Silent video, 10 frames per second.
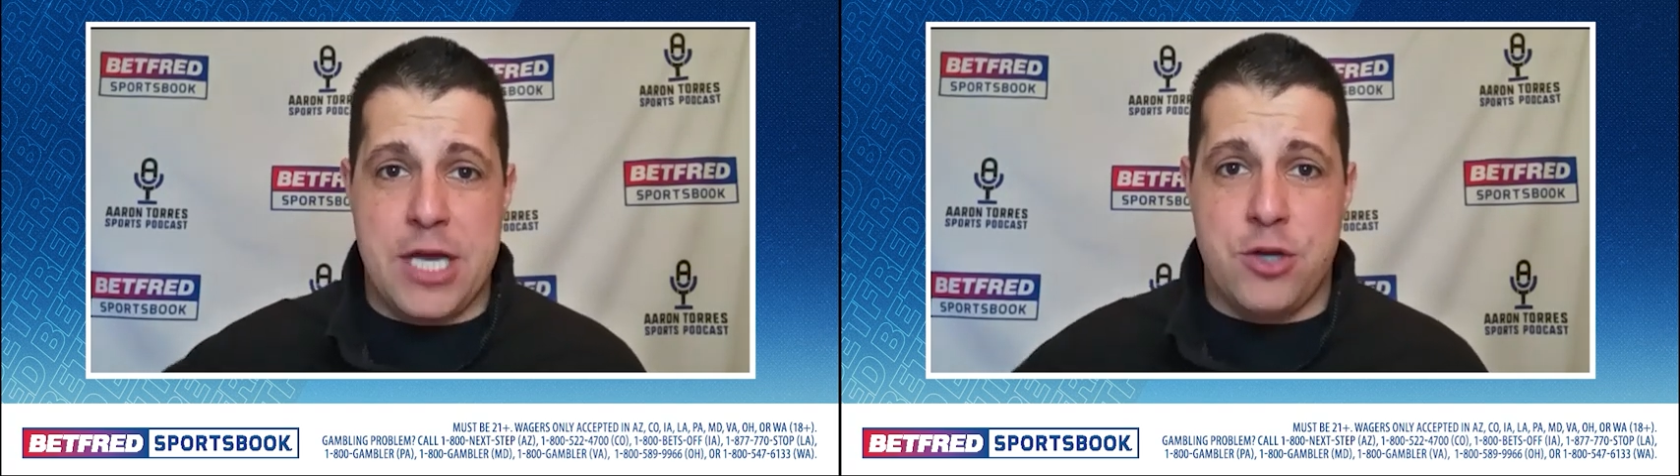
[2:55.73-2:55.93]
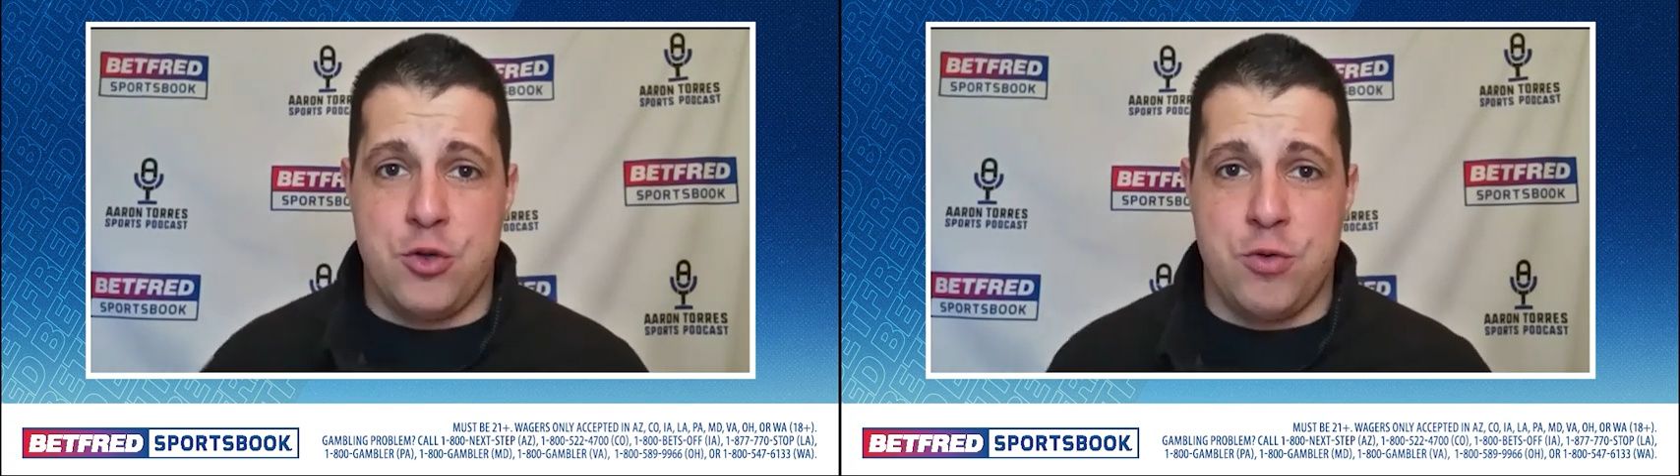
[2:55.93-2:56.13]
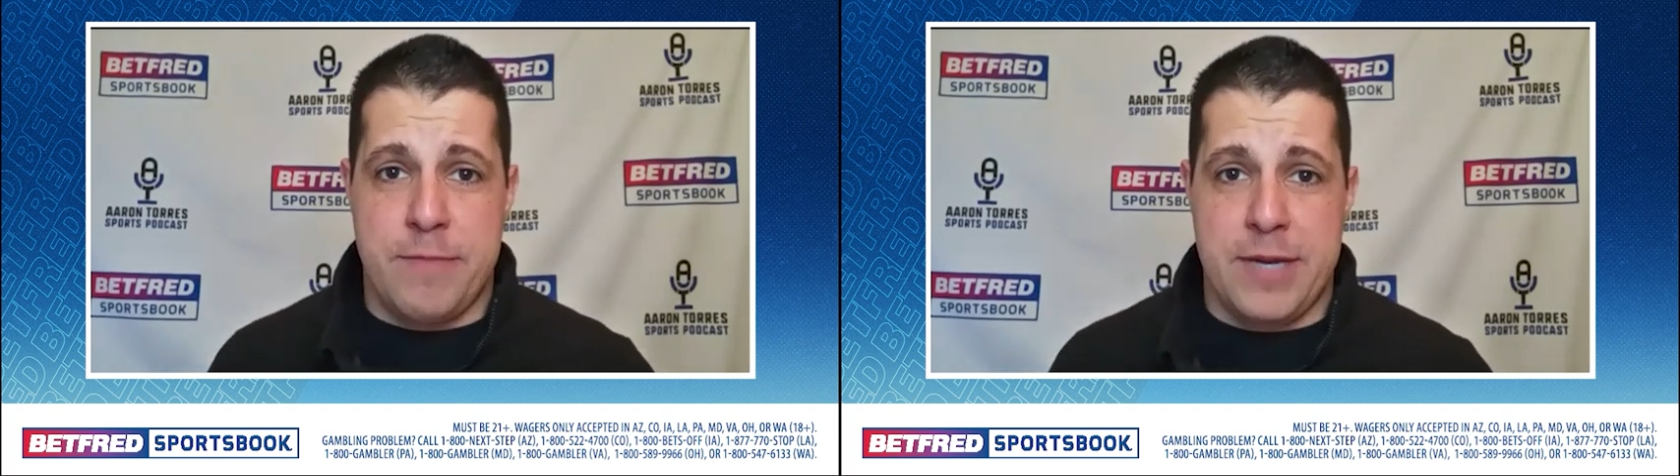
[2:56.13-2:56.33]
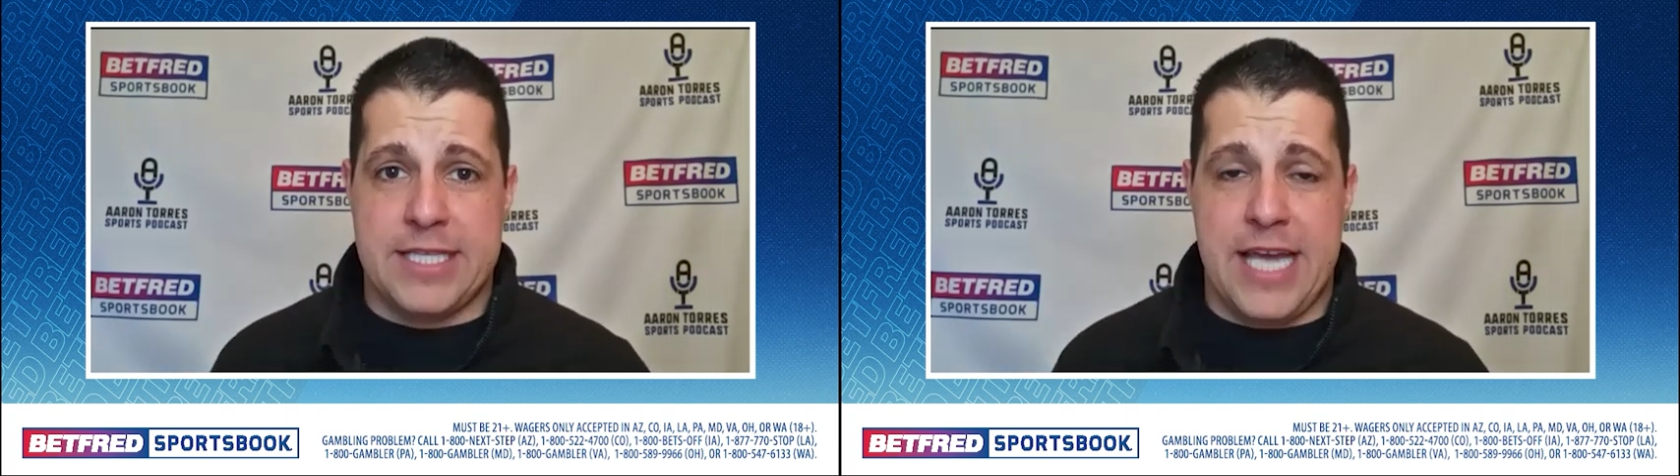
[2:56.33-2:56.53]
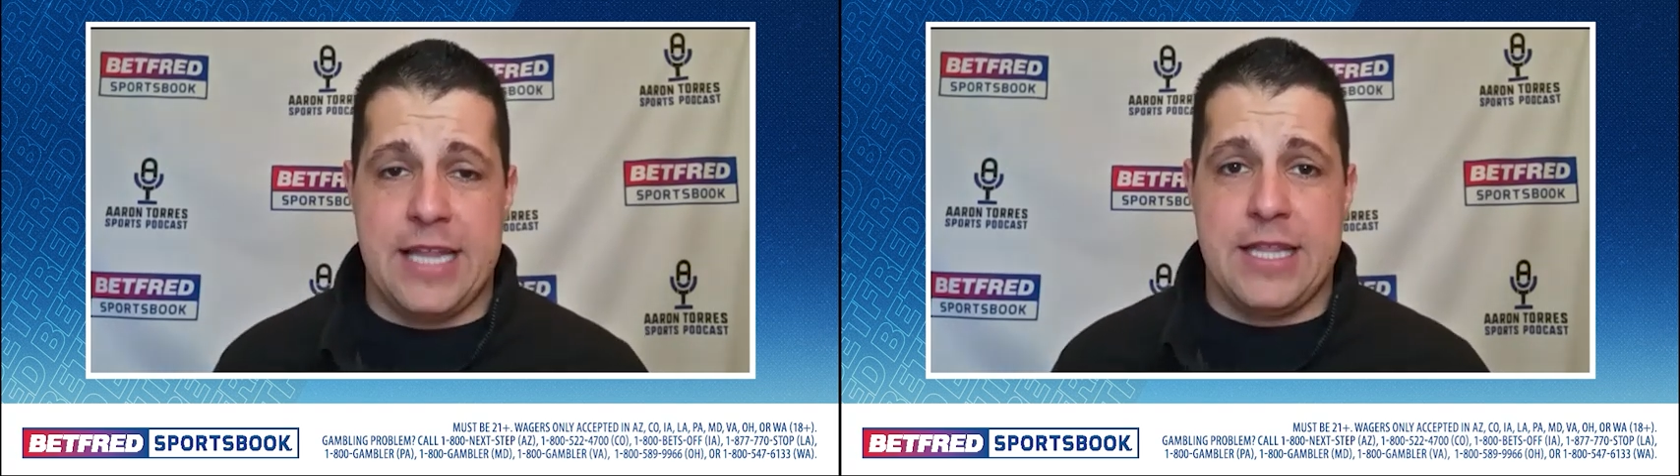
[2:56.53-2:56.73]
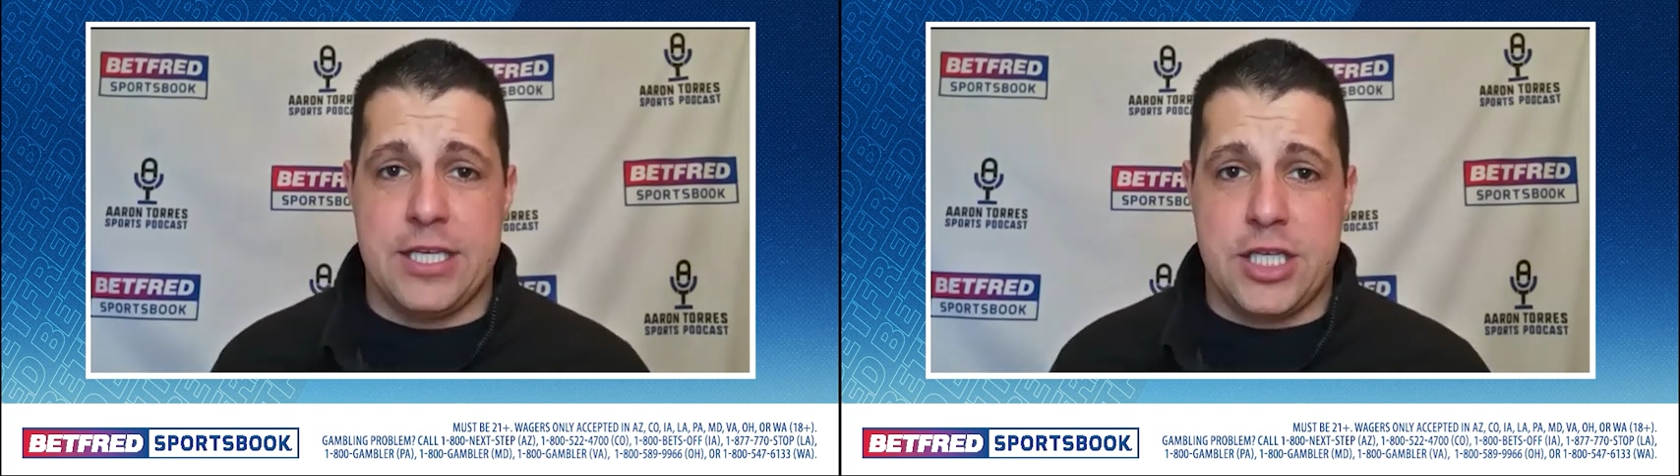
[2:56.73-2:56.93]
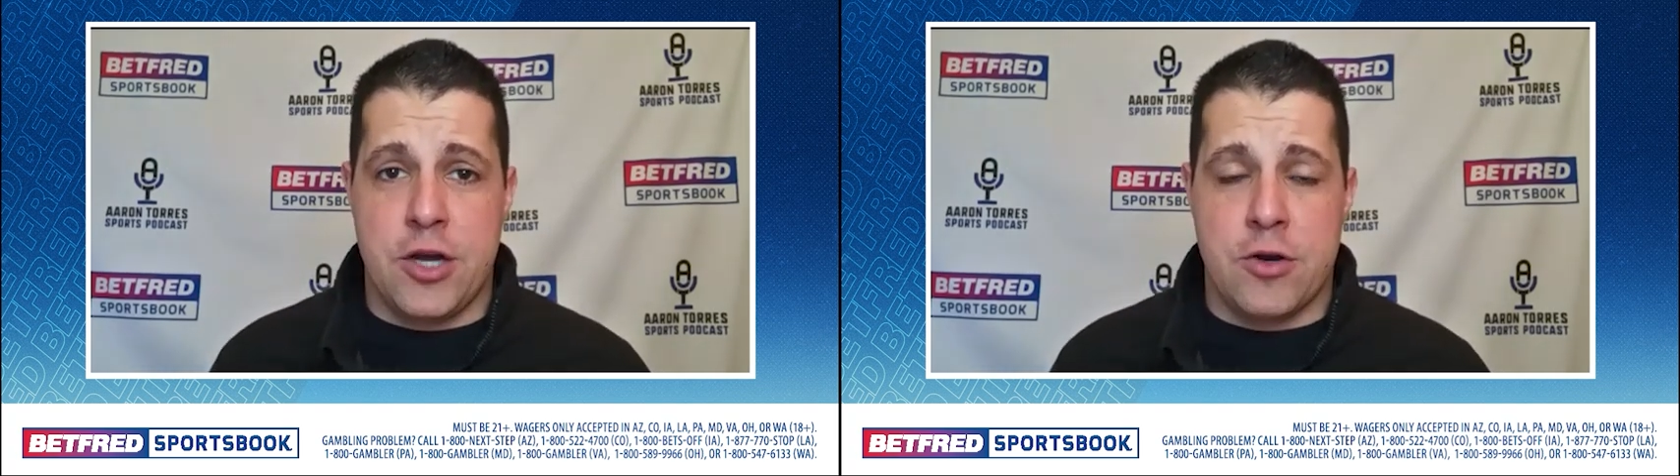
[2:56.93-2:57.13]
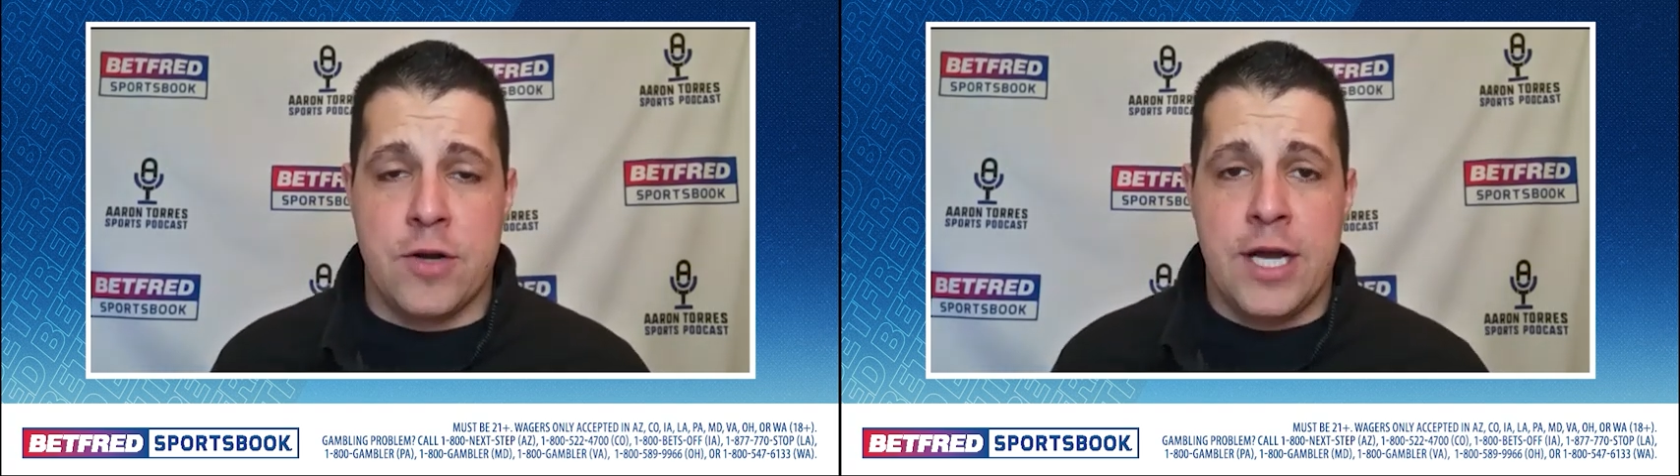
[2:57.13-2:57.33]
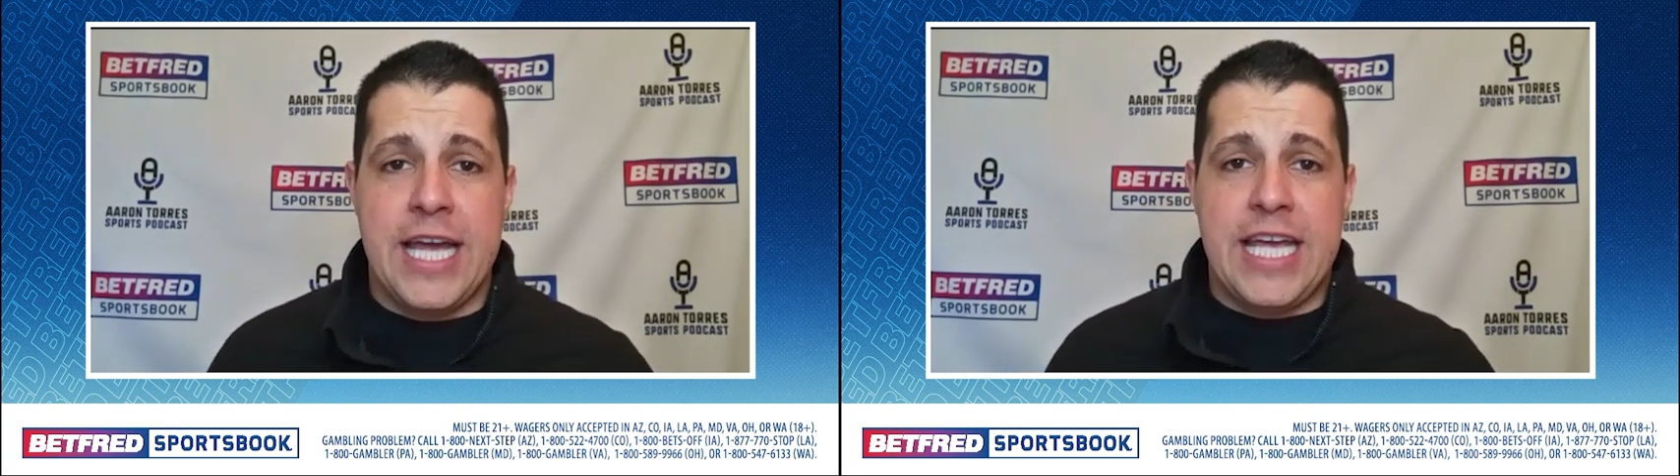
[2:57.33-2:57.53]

into the Big Ten this year.